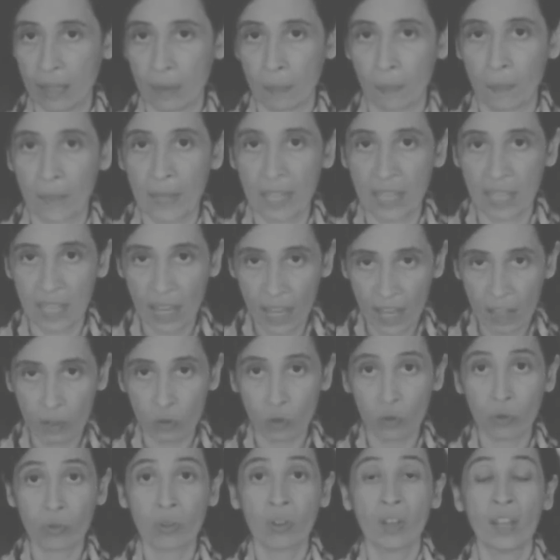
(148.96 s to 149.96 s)

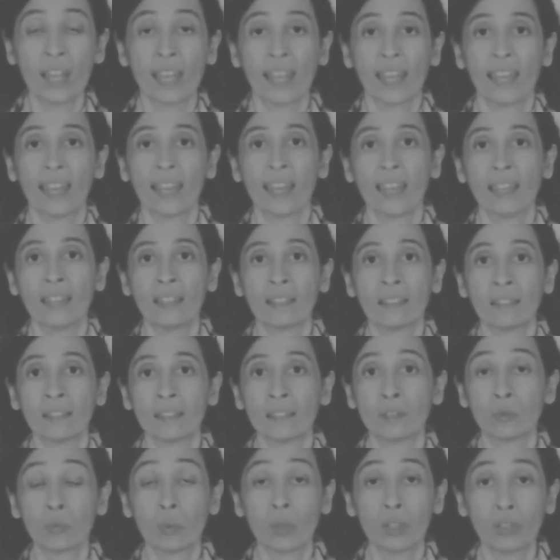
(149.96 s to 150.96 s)
piano,
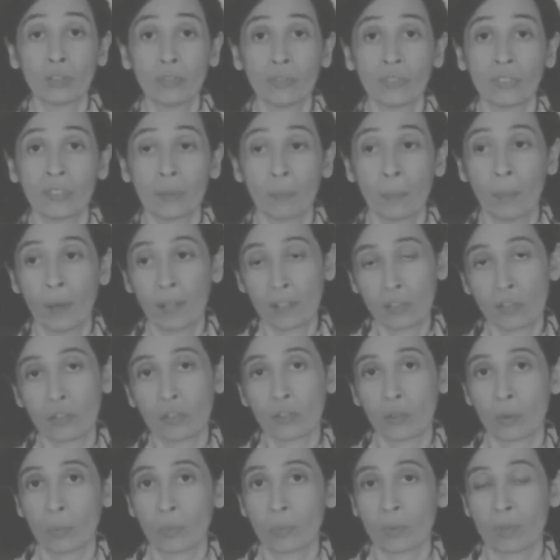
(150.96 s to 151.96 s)
and one of the bus
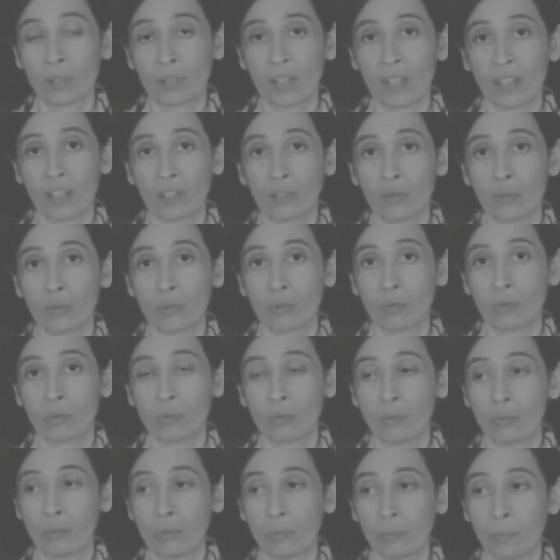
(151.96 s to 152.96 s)
stops I used
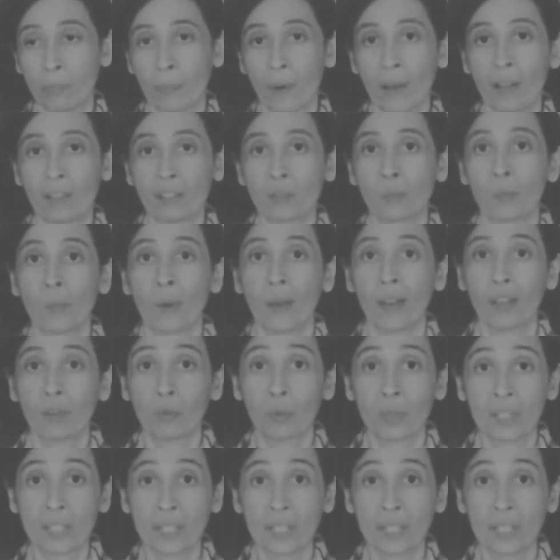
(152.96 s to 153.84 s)
to pass by was